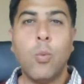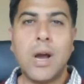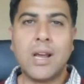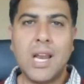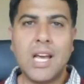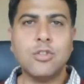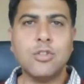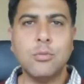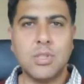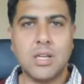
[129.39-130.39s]
What
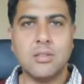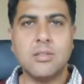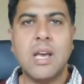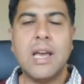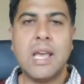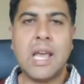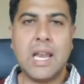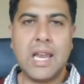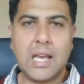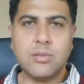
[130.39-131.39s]
Classroom does, it
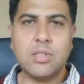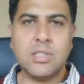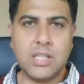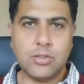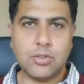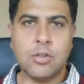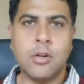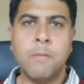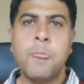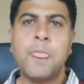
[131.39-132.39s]
allows the
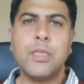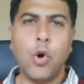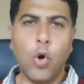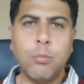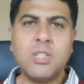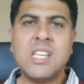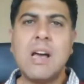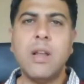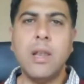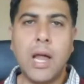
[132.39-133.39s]
teacher to almost
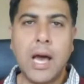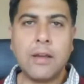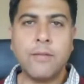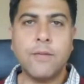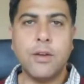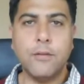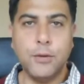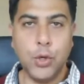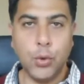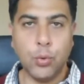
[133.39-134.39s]
have a live
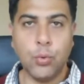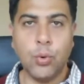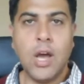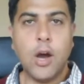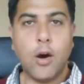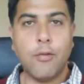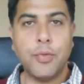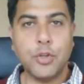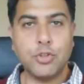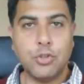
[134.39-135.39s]
view of
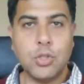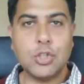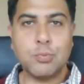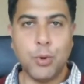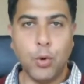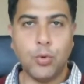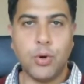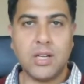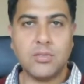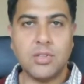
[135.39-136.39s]
their students'
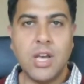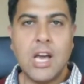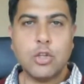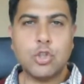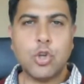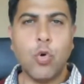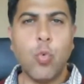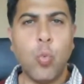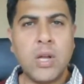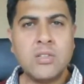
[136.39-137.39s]
progress. So
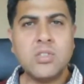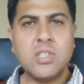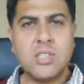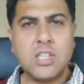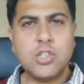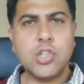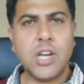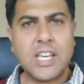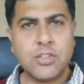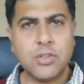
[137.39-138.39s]
once the
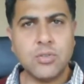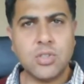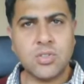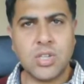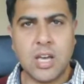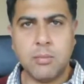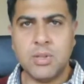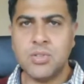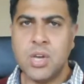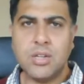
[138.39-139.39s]
teacher issues the
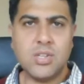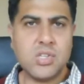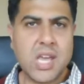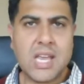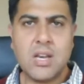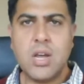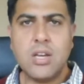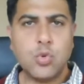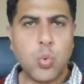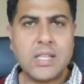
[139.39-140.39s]
assignment to 10,
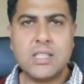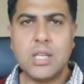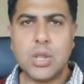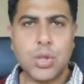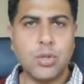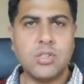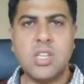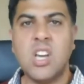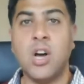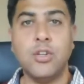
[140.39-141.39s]
20,
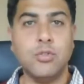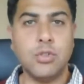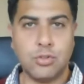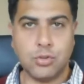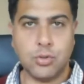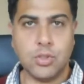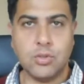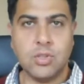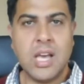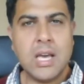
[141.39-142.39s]
30, 100
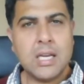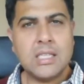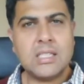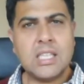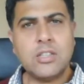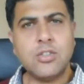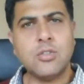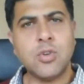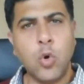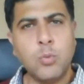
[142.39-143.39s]
students, the
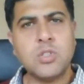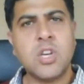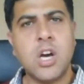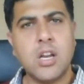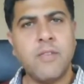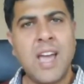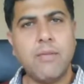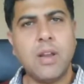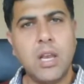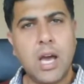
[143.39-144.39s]
teachers almost kind of
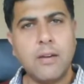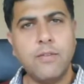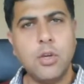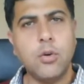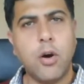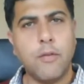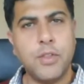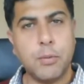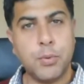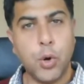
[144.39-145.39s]
have a live view of
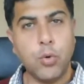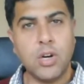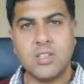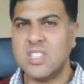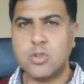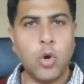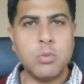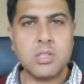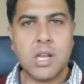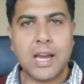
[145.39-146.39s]
their progress. It's
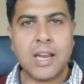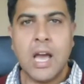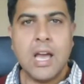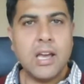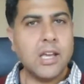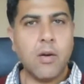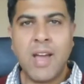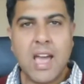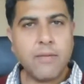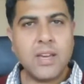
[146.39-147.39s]
almost like, you know,
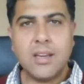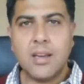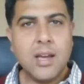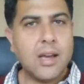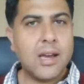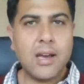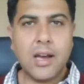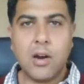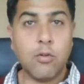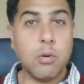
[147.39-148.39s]
having
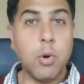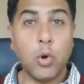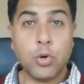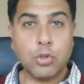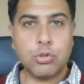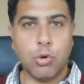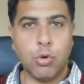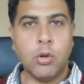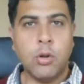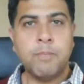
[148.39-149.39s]
a remote
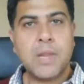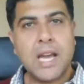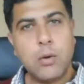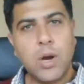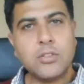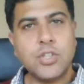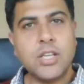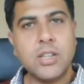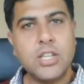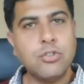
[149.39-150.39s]
control and
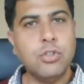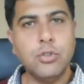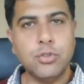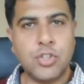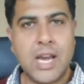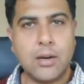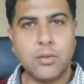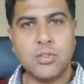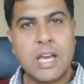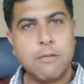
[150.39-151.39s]
watching these news
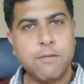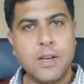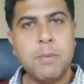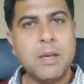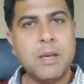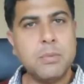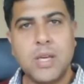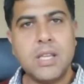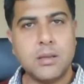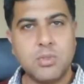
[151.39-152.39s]
channels and flipping
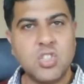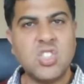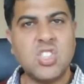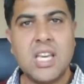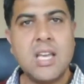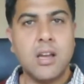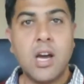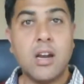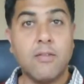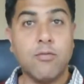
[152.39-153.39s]
between them to see
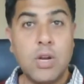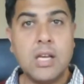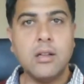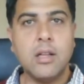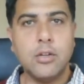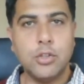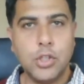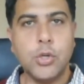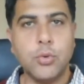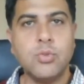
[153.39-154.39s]
kind of real
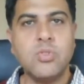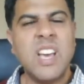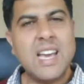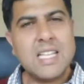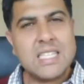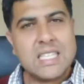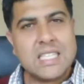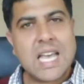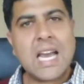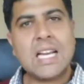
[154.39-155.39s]
news. It's
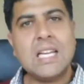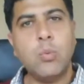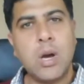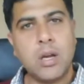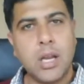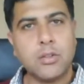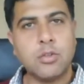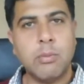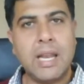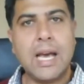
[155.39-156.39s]
exactly what
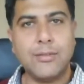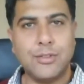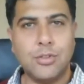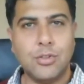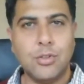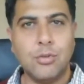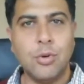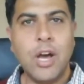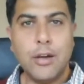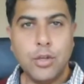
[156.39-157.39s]
Classroom allows you to do.
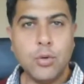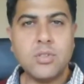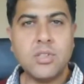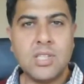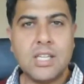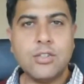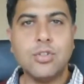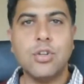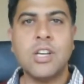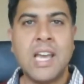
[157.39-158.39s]
You as a
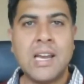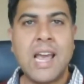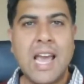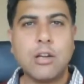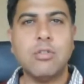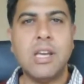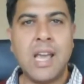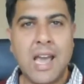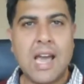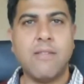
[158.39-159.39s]
teacher can actually
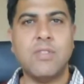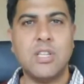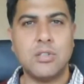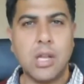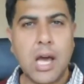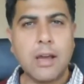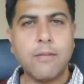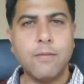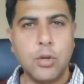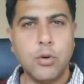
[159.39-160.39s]
have this
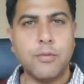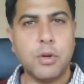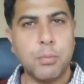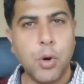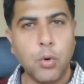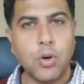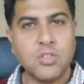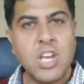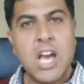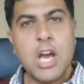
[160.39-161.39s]
live view of their progress.